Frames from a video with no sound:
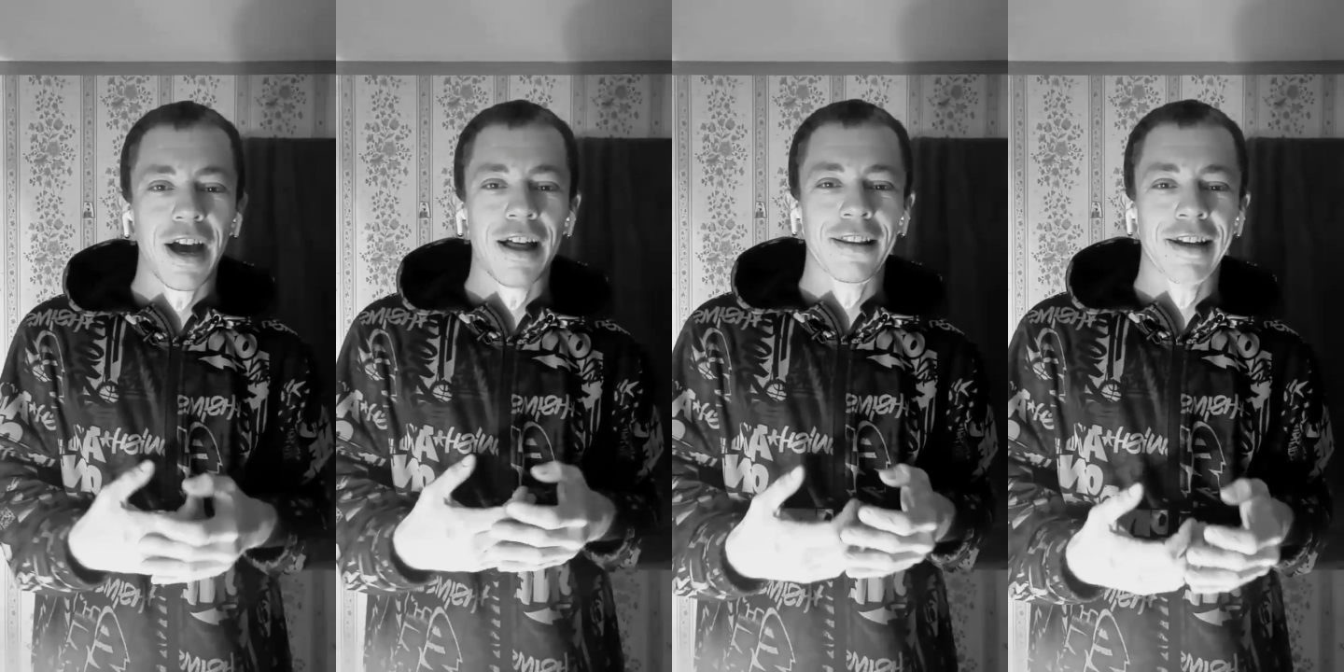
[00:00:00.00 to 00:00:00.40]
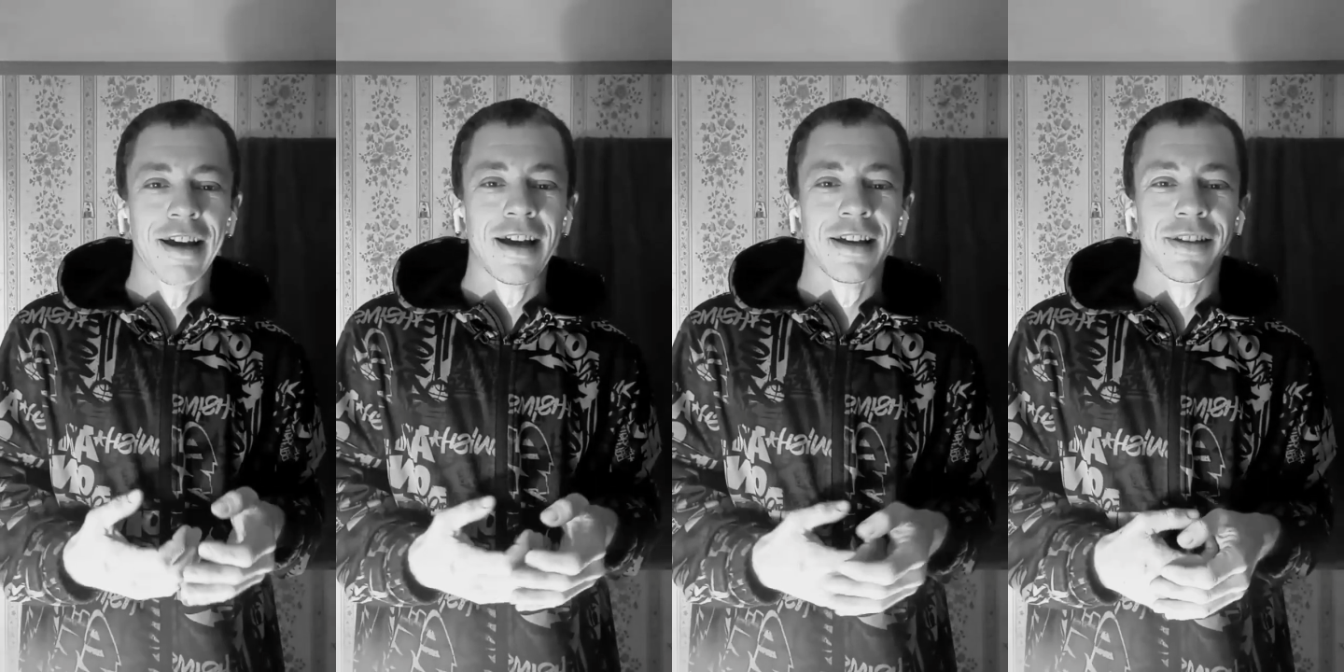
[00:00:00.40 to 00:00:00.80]
we
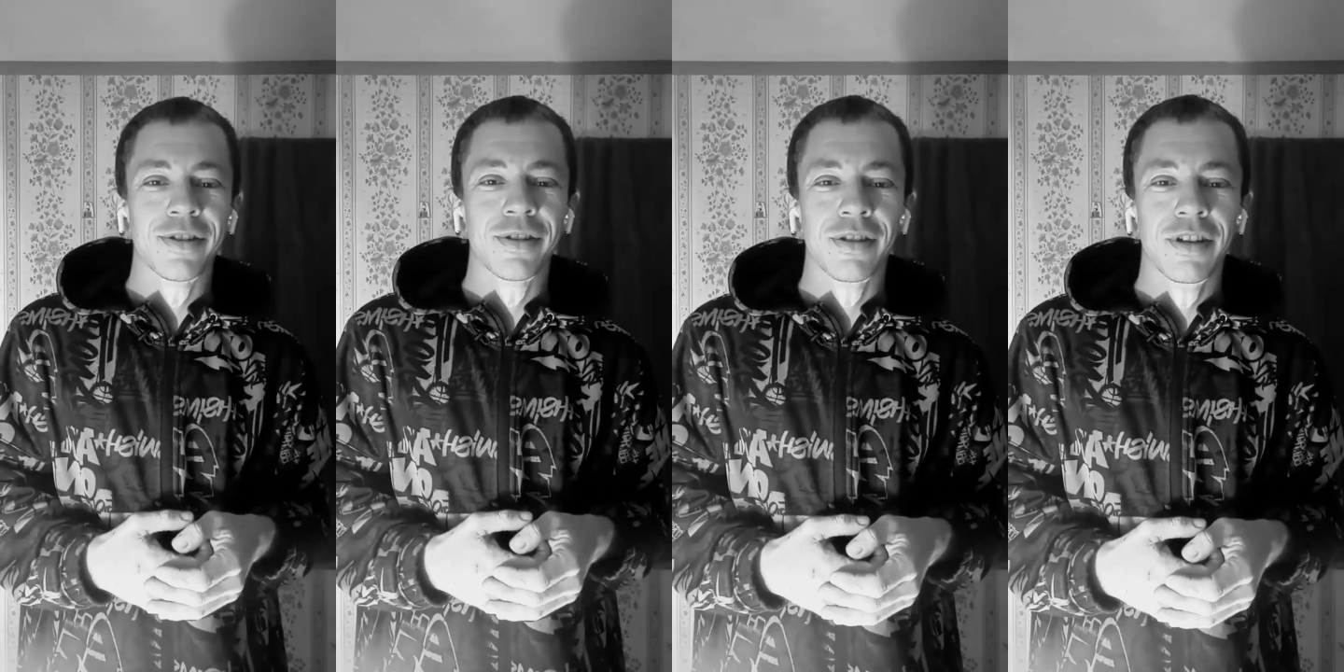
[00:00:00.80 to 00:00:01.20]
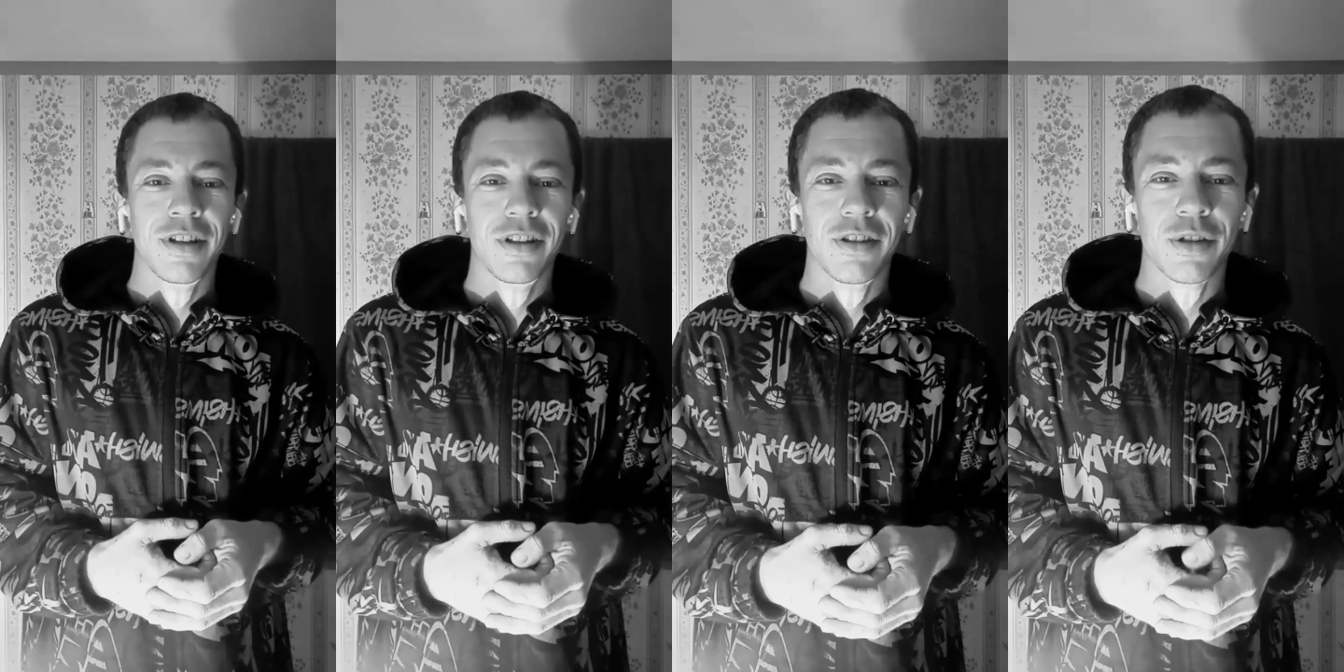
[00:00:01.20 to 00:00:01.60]
colonize
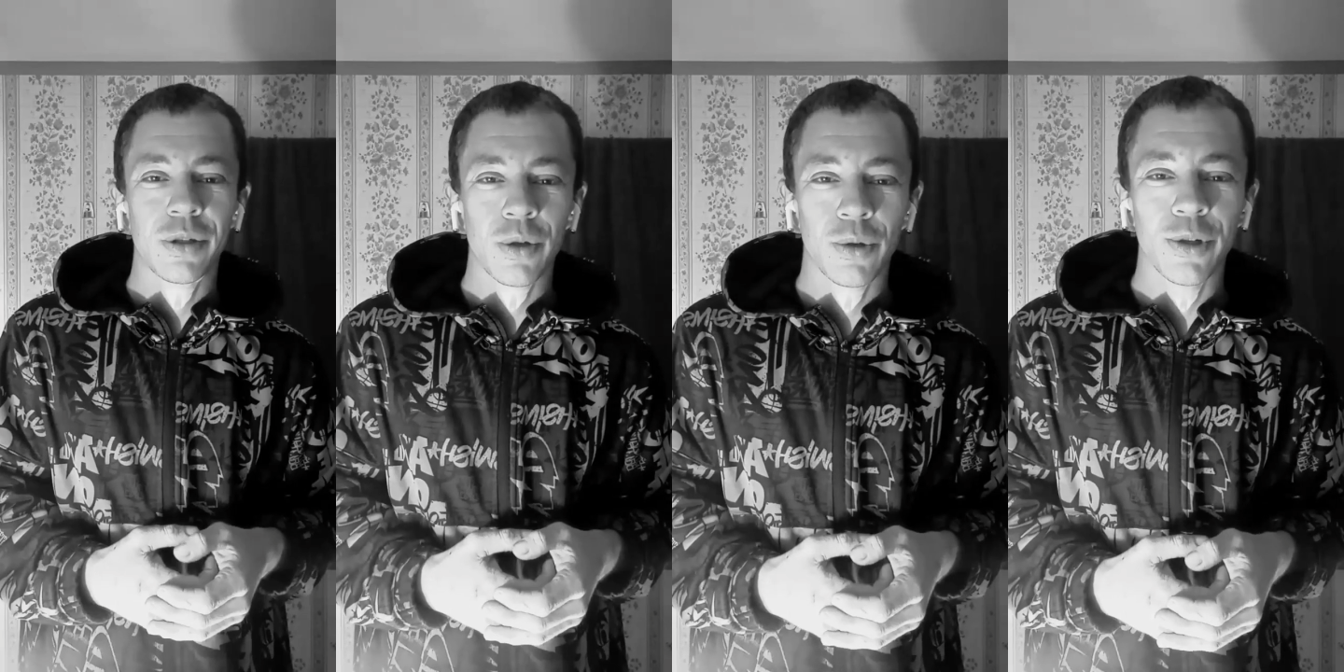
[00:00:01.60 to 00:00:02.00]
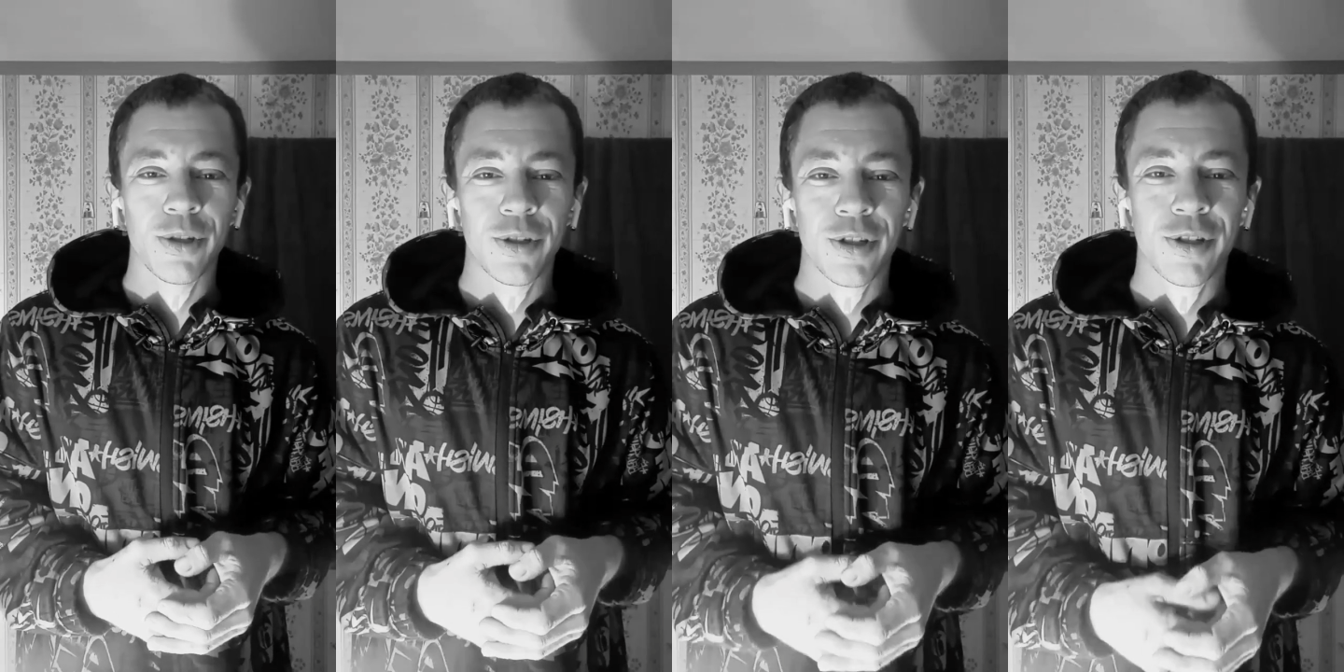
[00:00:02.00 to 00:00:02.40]
the
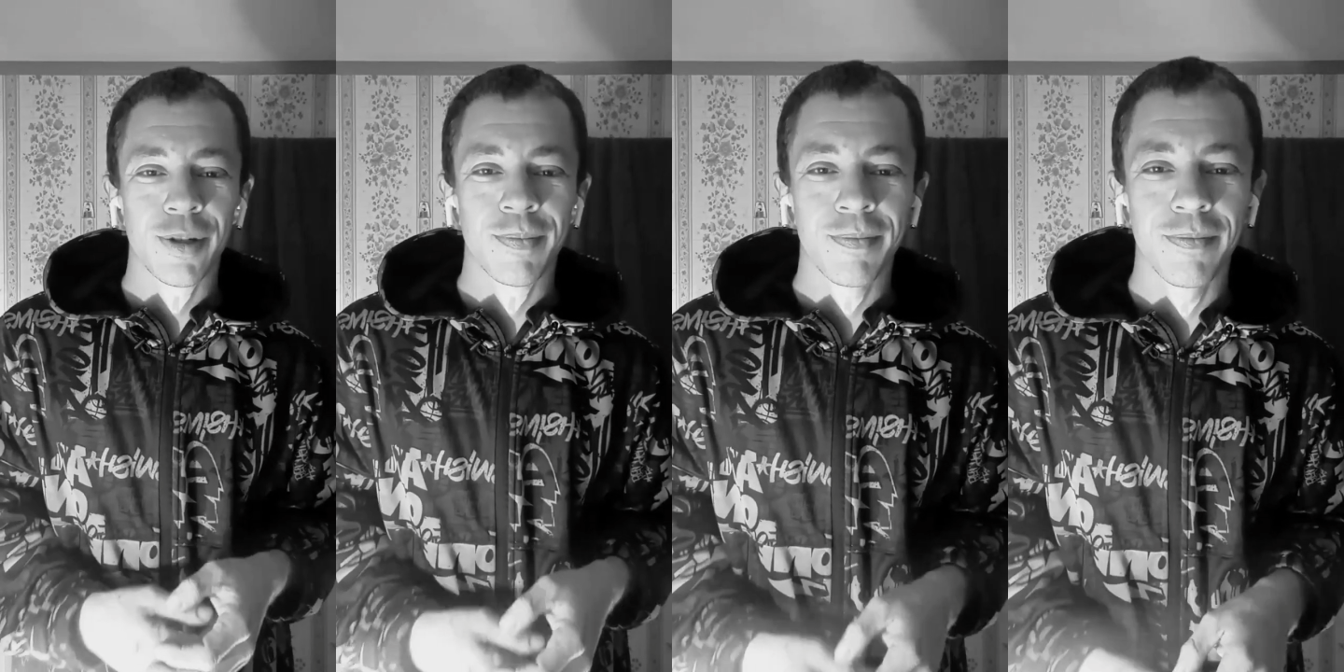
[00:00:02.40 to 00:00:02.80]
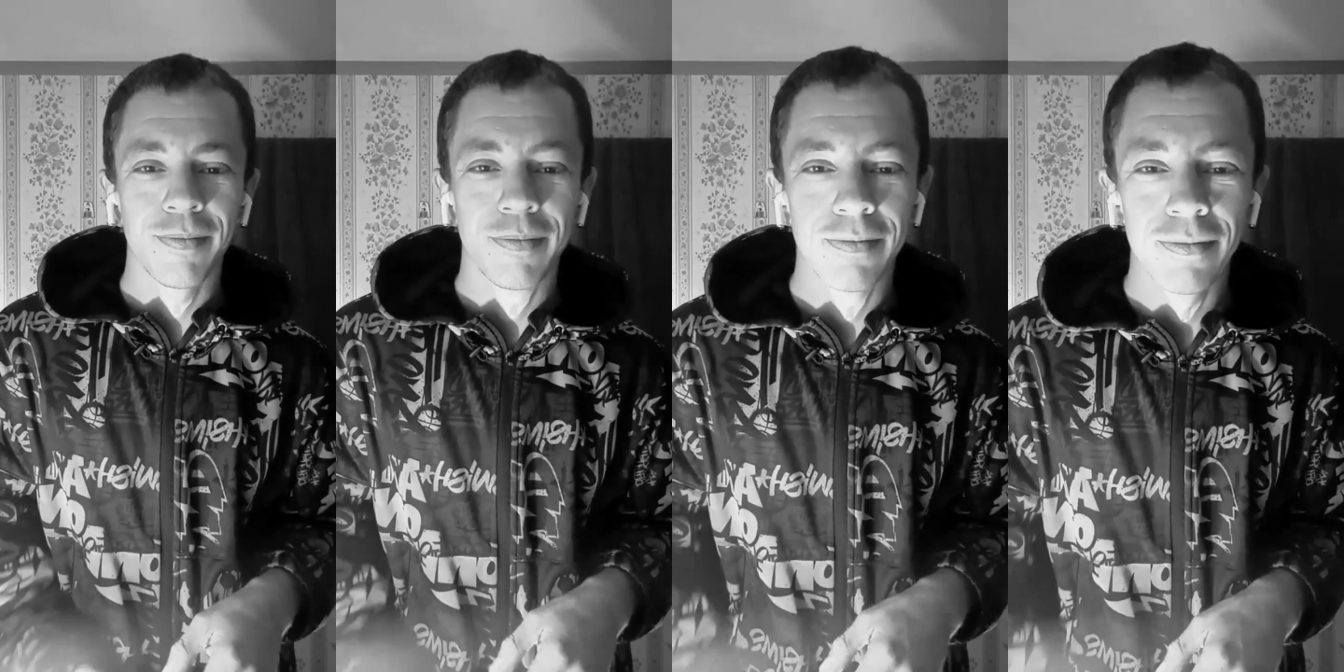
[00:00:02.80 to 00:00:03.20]
solar system?